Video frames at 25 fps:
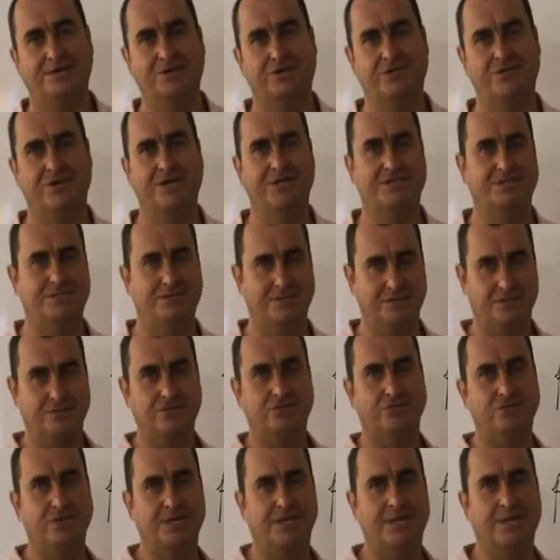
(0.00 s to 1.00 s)
greater than
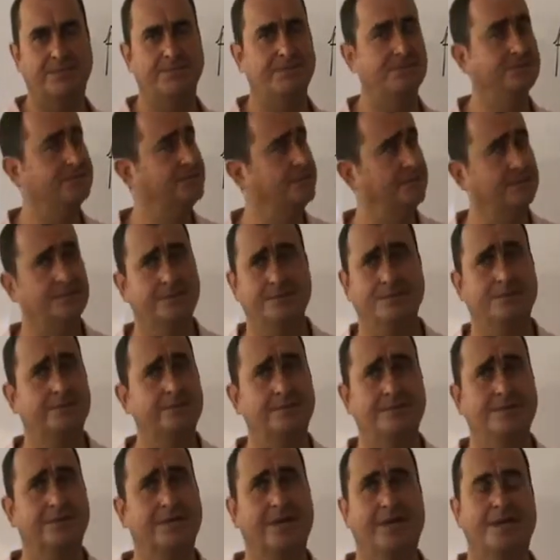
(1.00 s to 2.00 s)
truly happens,
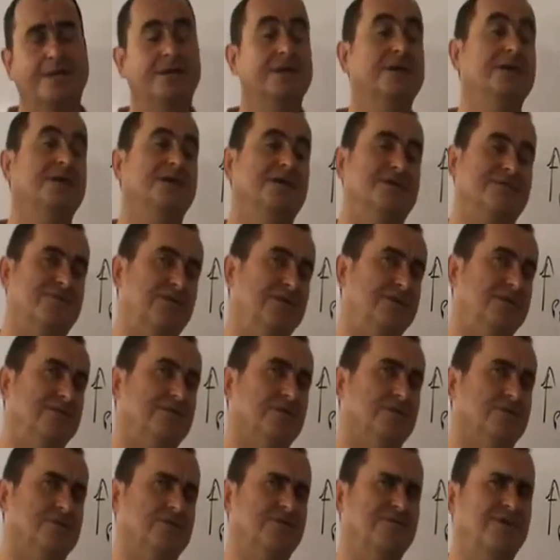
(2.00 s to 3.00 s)
again, it's very
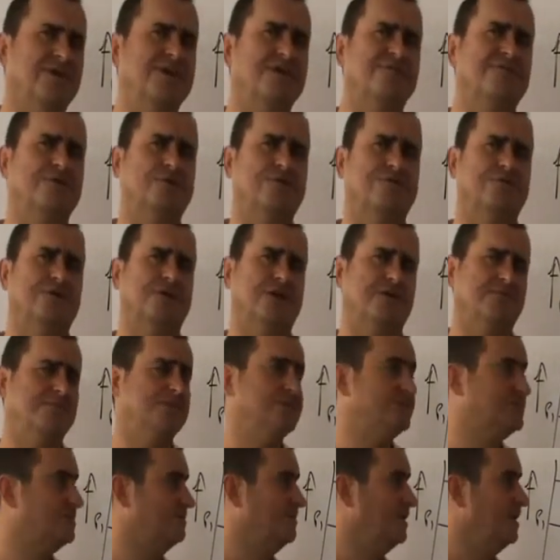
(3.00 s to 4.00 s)
difficult. So very difficult for
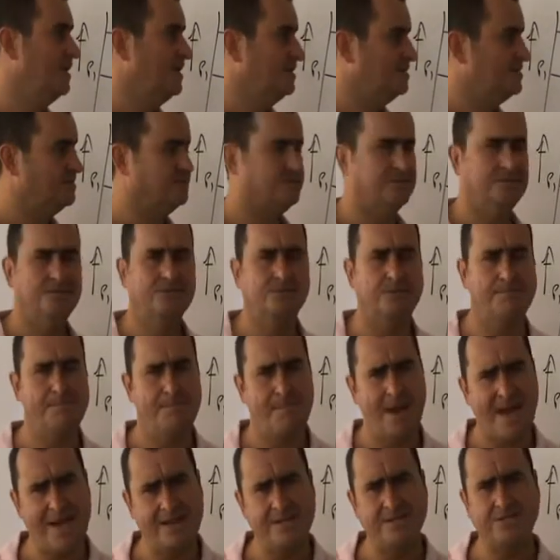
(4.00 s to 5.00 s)
governments to
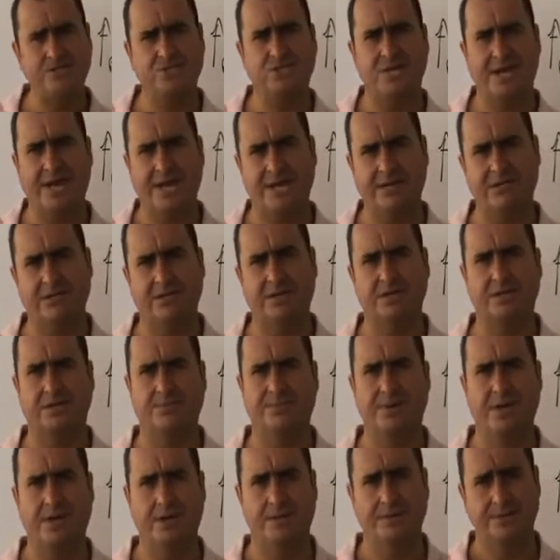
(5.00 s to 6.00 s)
manage aggregate
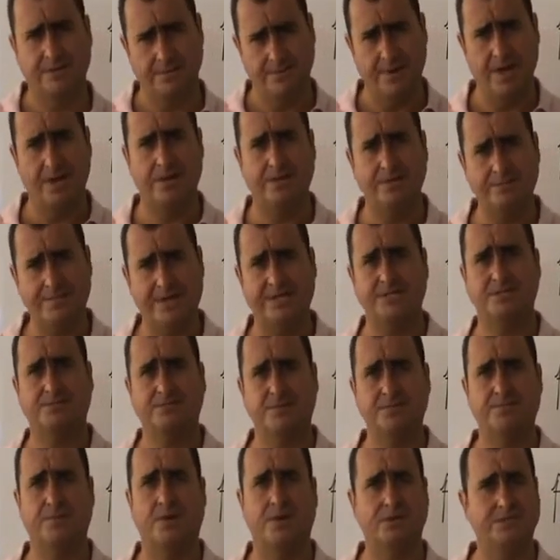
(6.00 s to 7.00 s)
demand. Demand
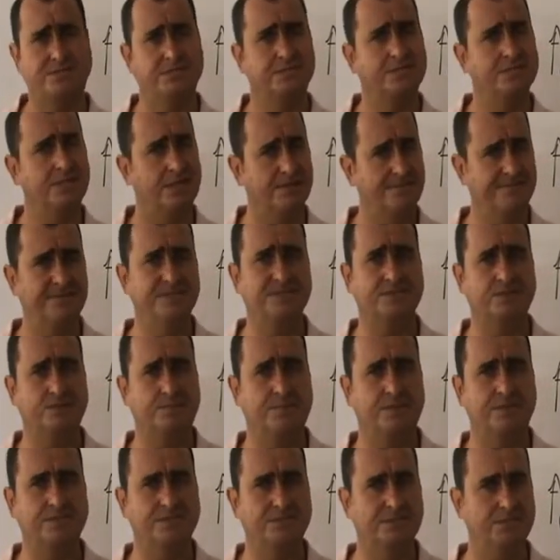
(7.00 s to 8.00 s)
management policies, like fiscal
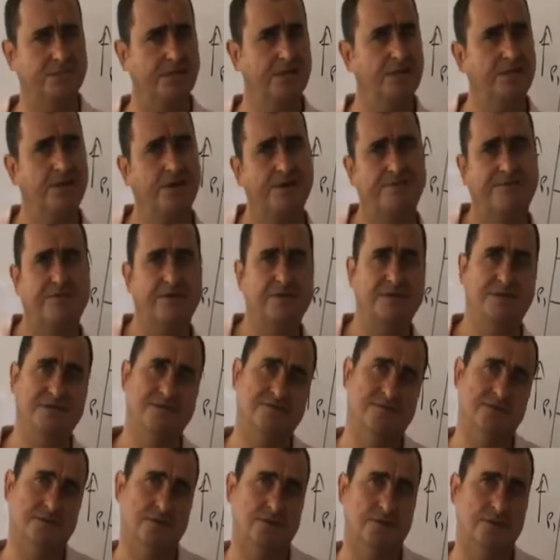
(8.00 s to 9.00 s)
policies, are very
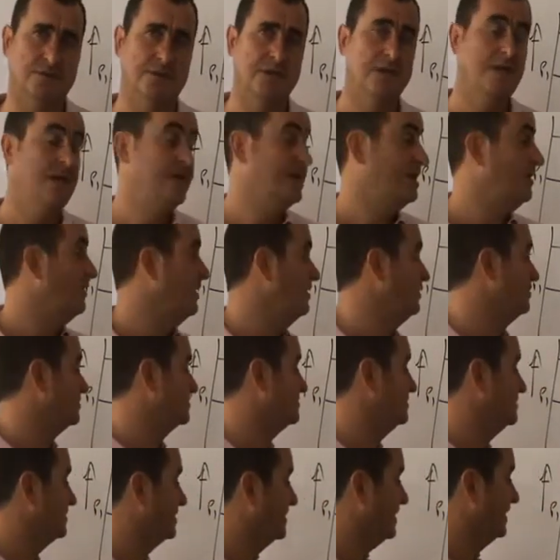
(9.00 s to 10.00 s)
difficult. Now, I
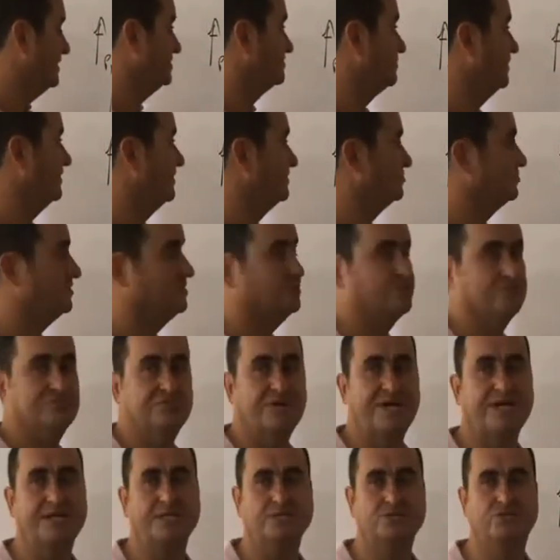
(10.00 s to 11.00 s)
looked at the case where they're trying to
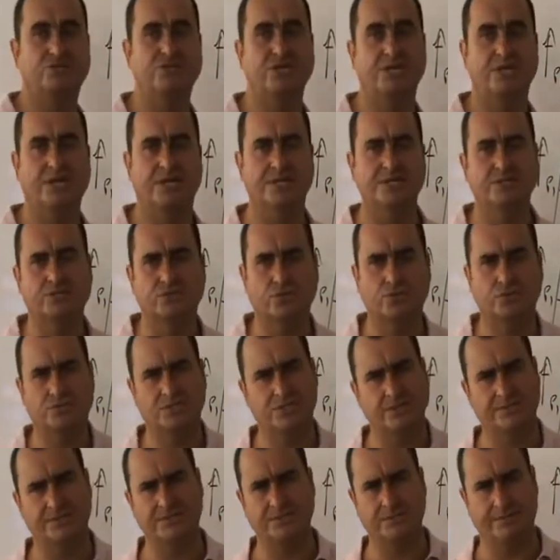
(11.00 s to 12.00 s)
raise G. I didn't talk
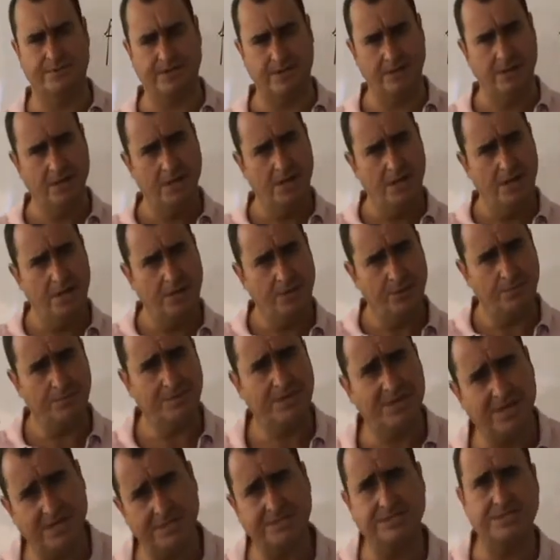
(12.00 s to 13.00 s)
so much about
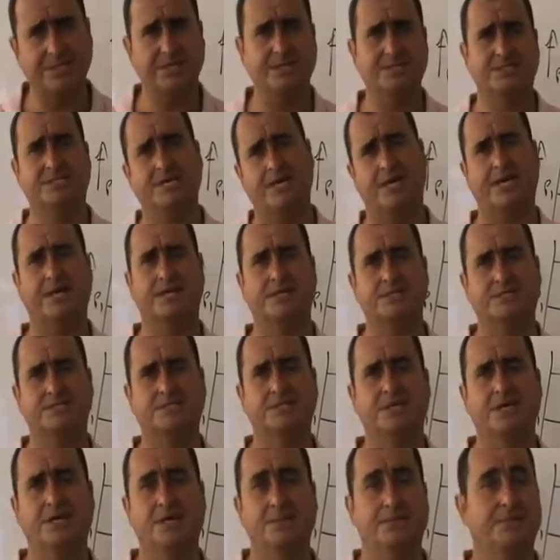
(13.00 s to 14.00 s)
them cutting
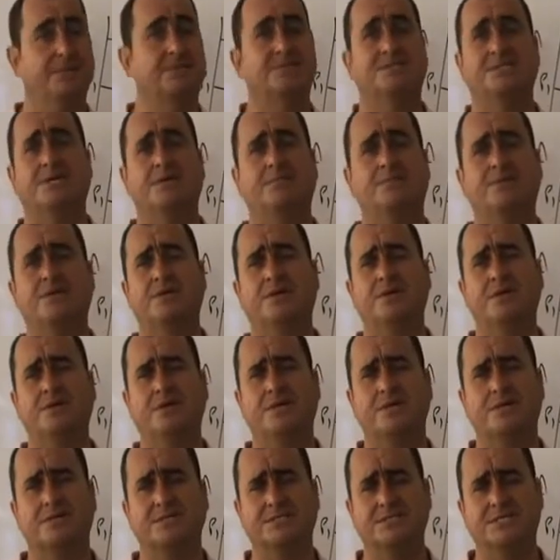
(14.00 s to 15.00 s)
tax, but the same thing
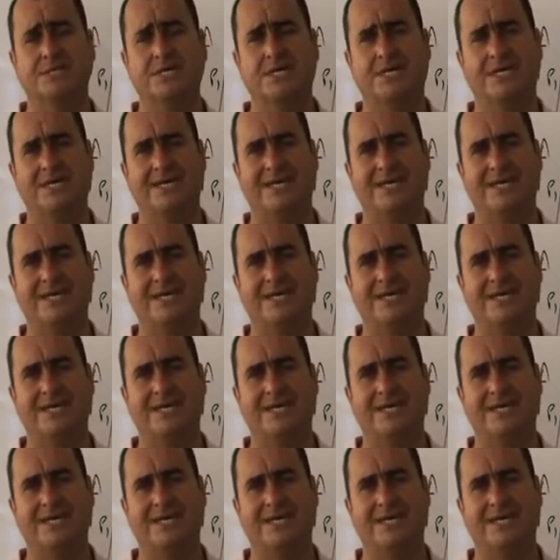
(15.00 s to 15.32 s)
occurs.